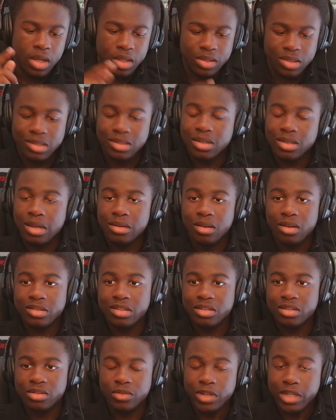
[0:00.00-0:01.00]
This guy lost a
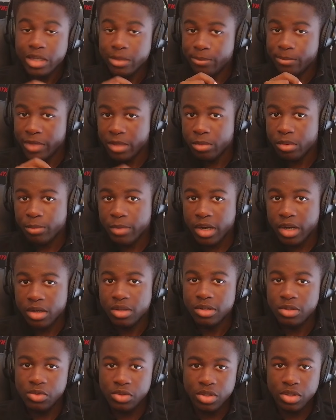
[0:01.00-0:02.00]
streak. Be prepared to
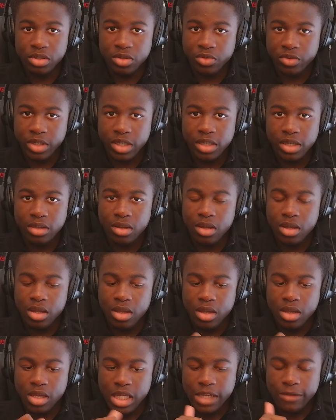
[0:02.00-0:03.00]
lose your streak.
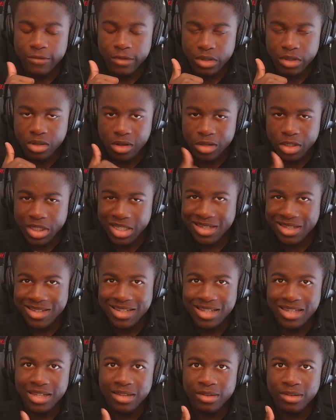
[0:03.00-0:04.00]
If you're not
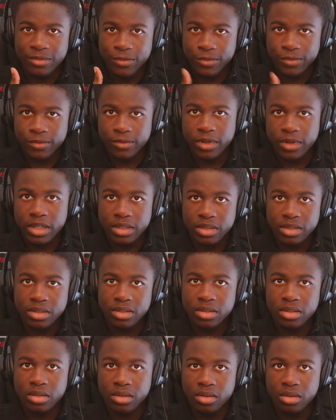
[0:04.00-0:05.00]
Shiki,
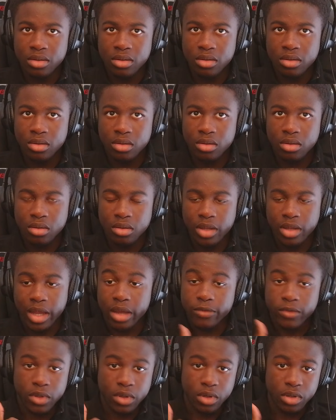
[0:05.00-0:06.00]
Fritz. Yeah,
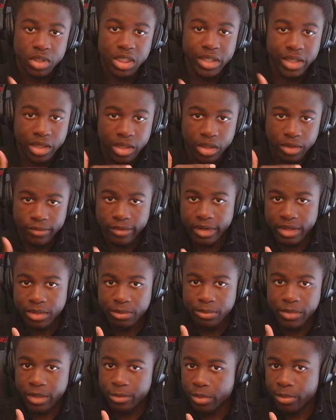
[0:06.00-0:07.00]
if you're not Shiki or Fritz,
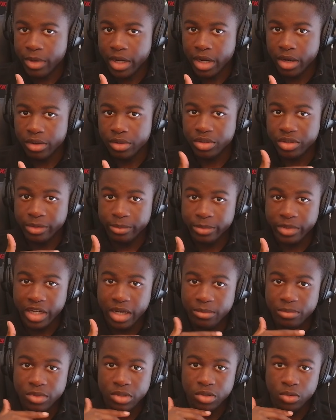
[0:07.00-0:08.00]
be prepared.
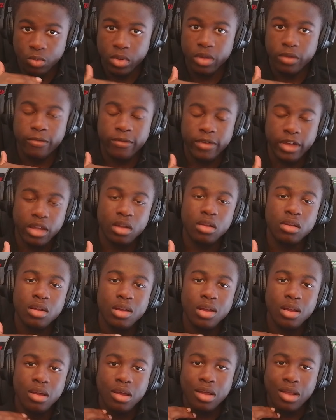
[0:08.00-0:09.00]
Sometimes you will fail
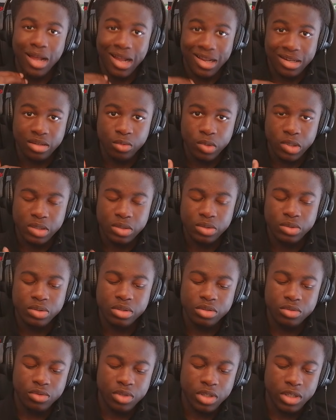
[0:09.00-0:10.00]
and you will lose your
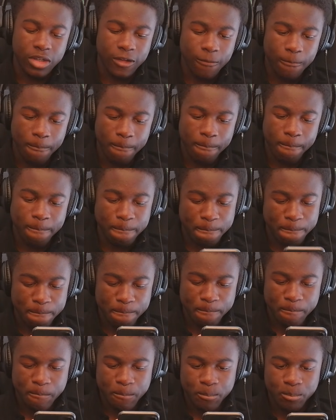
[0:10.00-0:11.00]
streak.
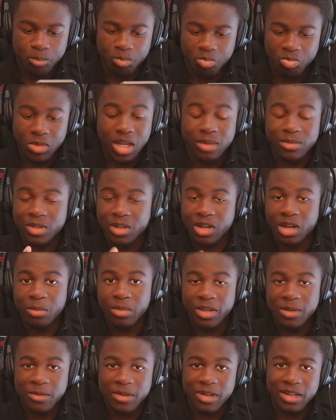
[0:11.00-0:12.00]
I'm sorry, by
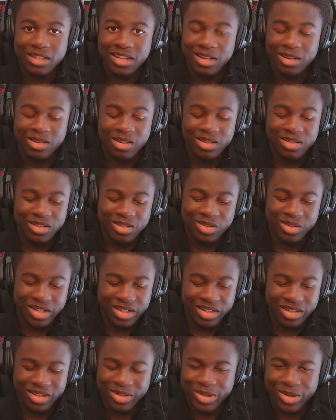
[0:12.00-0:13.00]
the way, that you lost a
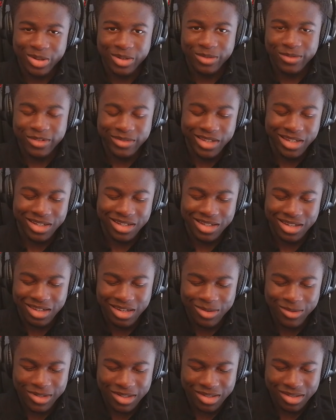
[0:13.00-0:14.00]
streak. It was only 15k
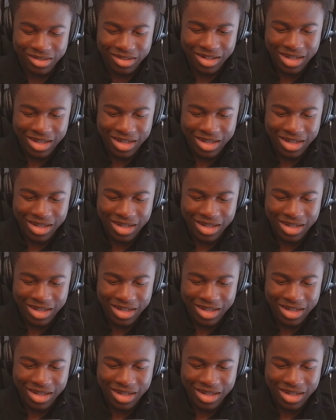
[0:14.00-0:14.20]
anyways.